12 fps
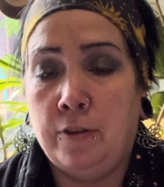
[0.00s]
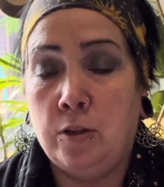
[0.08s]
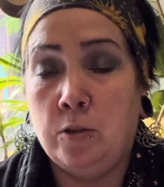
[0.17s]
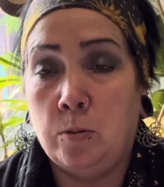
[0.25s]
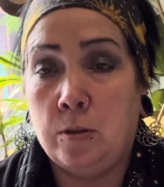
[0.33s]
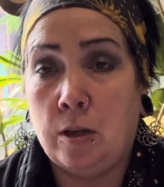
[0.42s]

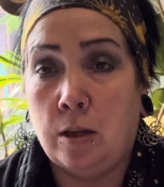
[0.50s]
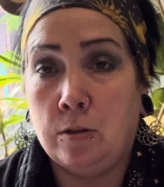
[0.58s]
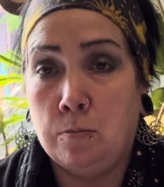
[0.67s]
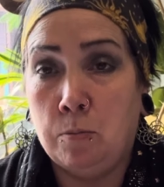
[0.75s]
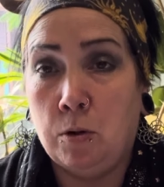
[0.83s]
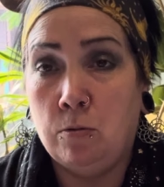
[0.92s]
things with suns
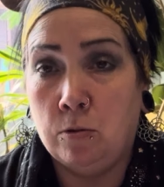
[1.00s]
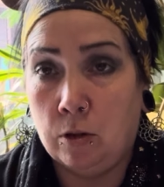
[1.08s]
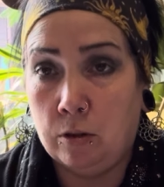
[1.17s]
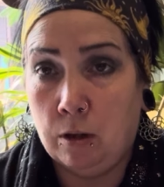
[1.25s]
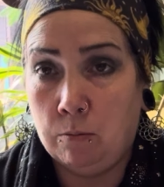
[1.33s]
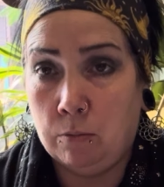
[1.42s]
and moons
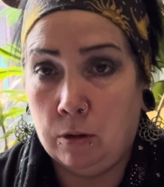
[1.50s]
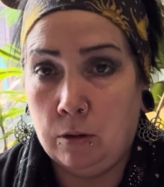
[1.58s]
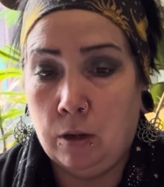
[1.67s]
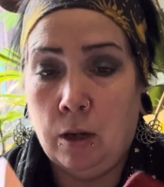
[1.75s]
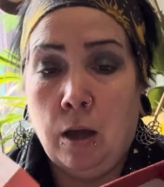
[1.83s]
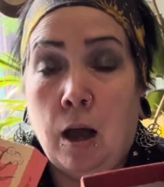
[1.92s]
on them.
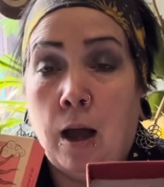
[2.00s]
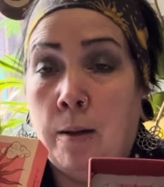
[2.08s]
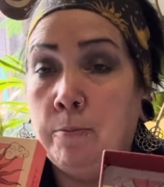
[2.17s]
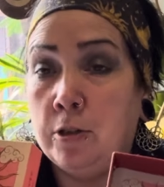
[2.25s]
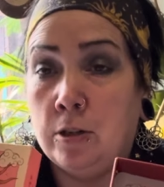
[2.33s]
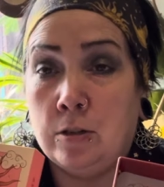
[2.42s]

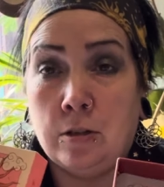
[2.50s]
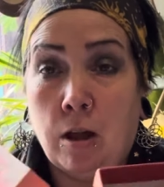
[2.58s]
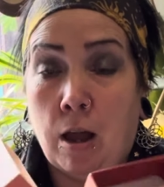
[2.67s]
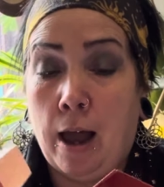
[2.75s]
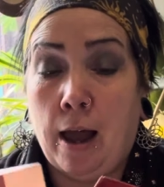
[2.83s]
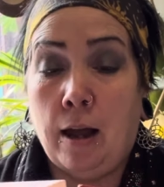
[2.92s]
I'm just
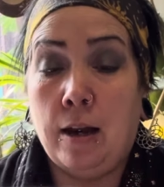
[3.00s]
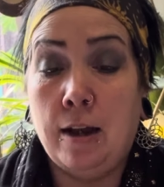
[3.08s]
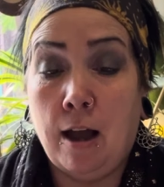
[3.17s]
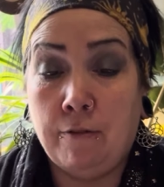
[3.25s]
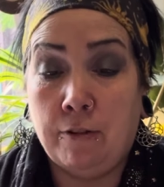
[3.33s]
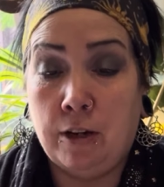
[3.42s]
like, I
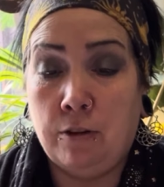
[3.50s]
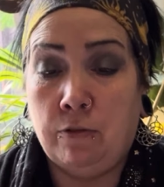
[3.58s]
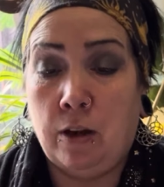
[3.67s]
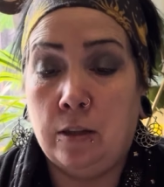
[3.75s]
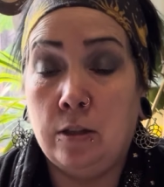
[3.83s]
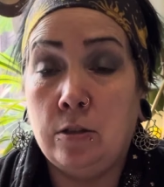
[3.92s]
love
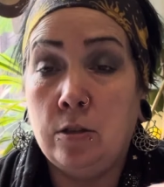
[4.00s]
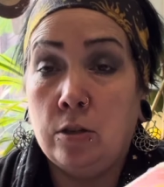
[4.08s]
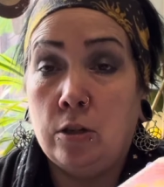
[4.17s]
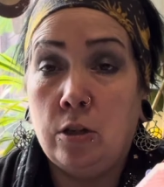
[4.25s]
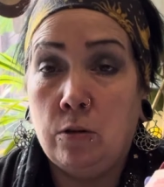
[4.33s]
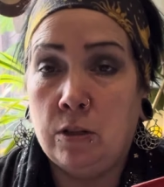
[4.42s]
anything. This is the
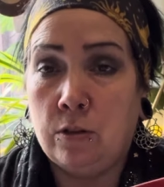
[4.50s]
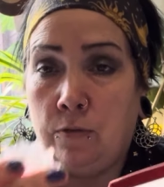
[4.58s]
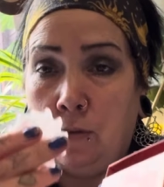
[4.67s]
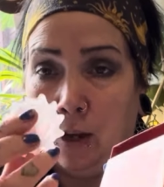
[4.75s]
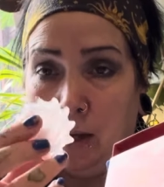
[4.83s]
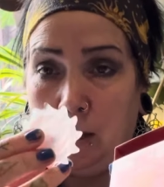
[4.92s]
cutest
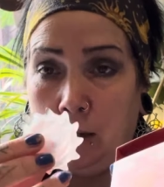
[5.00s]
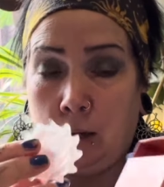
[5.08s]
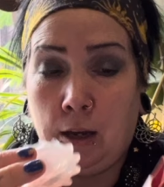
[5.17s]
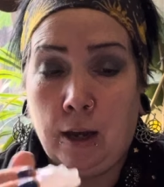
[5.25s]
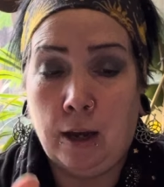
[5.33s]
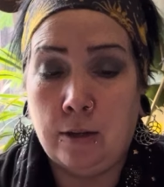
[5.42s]
thing,
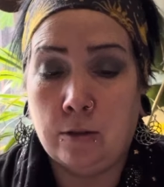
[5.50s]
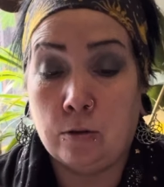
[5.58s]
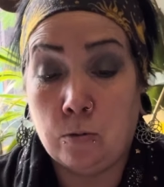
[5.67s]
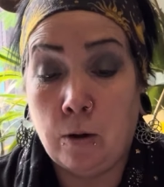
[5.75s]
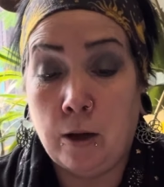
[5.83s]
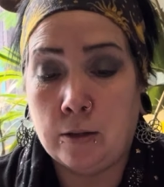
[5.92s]
okay? So I was
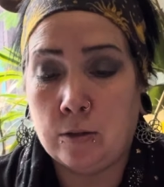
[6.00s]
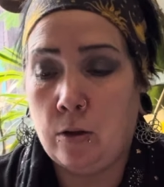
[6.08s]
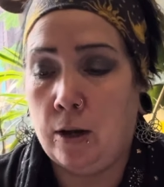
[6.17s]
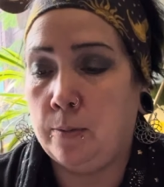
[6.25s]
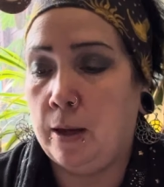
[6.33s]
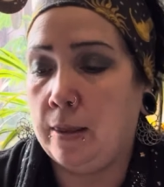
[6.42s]
quite
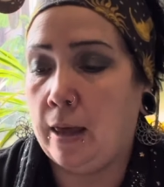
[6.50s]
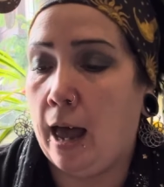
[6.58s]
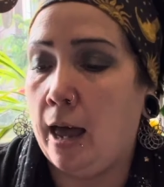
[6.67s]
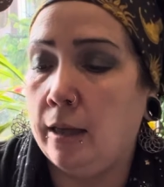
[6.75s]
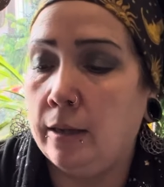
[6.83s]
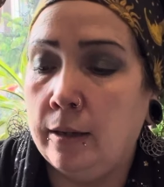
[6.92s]
excited about
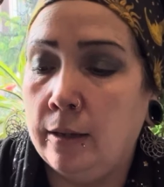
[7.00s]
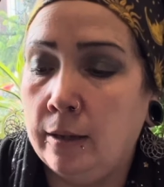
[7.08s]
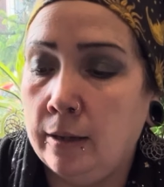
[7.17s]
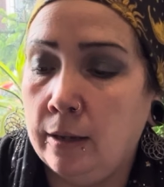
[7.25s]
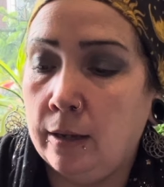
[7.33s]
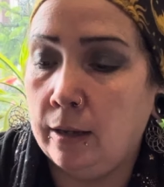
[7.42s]
that.
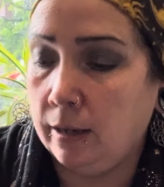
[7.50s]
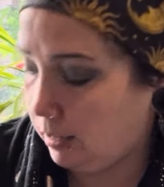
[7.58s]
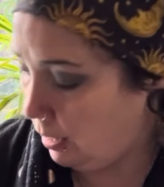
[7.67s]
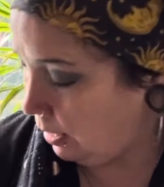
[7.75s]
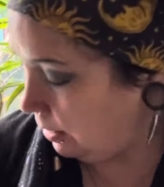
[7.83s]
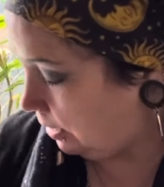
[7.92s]

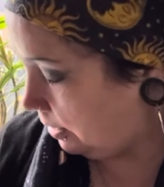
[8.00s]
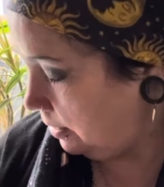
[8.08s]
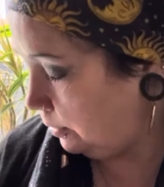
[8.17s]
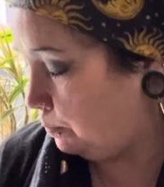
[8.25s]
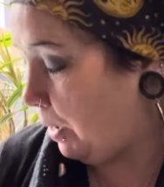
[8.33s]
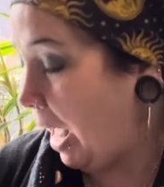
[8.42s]
And then
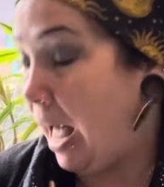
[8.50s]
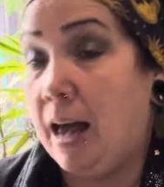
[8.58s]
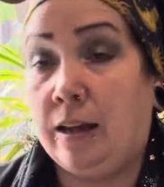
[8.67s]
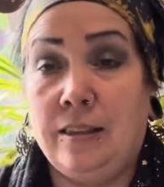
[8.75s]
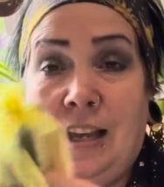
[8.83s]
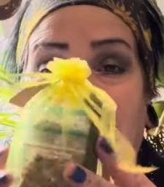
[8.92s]
this bag,
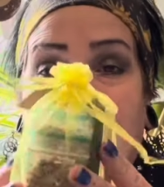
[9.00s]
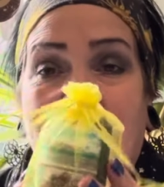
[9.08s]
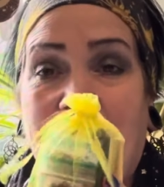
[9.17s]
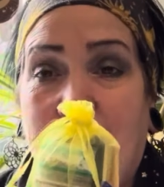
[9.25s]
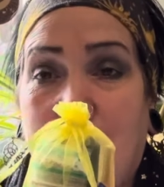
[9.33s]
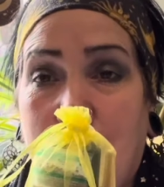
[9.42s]
and that's
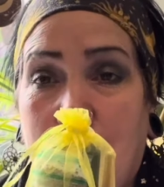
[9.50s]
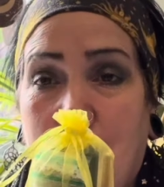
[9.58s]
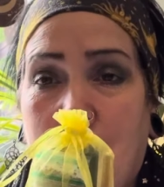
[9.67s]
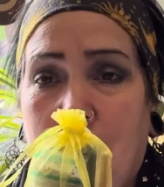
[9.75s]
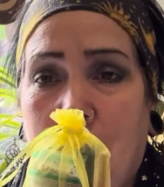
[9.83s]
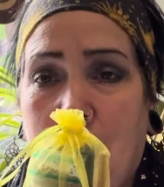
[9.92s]
it.
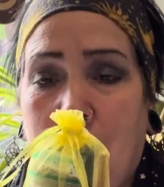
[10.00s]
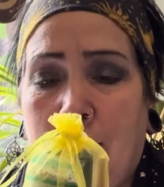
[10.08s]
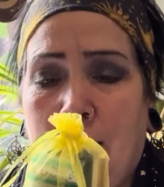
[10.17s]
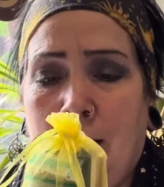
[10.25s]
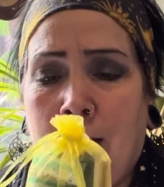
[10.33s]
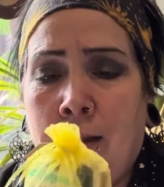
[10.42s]

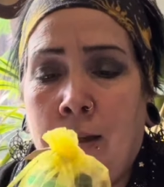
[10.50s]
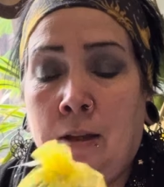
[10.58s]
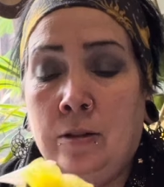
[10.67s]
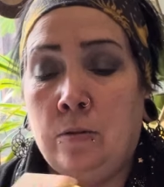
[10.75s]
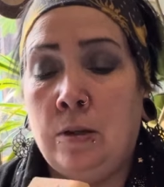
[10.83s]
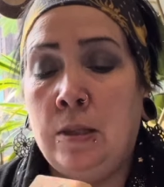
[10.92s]

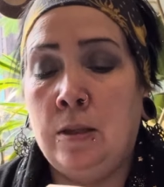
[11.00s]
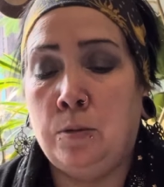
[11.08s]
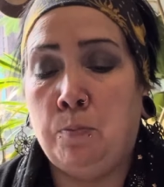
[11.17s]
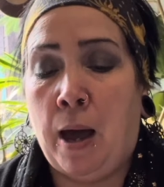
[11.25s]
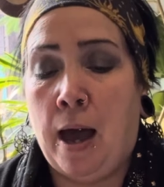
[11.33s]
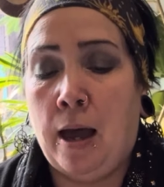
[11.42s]
So in this
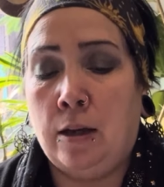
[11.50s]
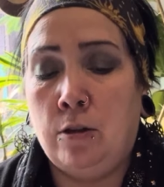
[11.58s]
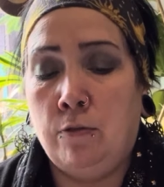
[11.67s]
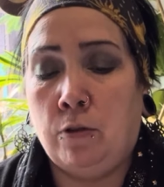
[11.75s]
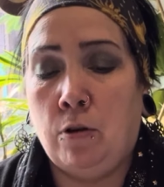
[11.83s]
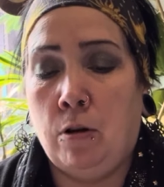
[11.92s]
bag,
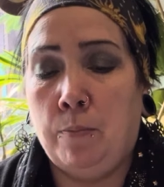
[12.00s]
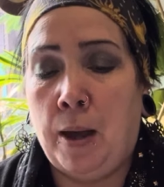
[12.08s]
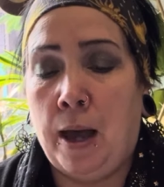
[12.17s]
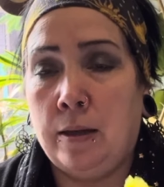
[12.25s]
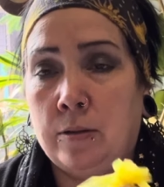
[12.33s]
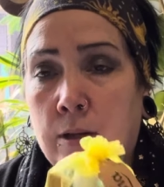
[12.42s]
you've got
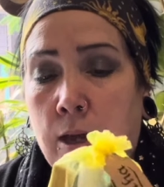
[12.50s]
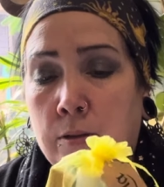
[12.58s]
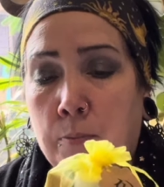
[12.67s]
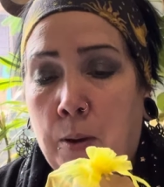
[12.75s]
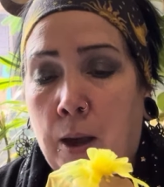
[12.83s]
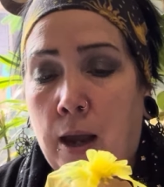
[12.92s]

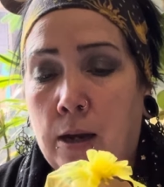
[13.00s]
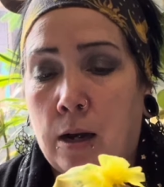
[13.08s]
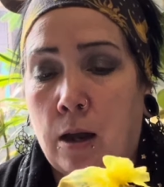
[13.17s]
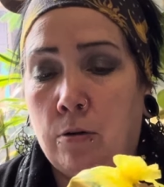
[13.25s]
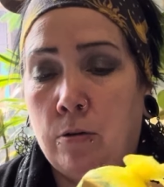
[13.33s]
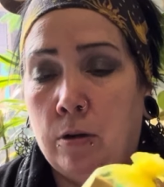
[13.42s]
Santa
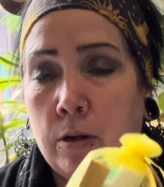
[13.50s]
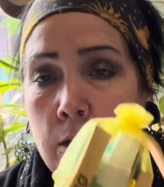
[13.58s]
Palo, a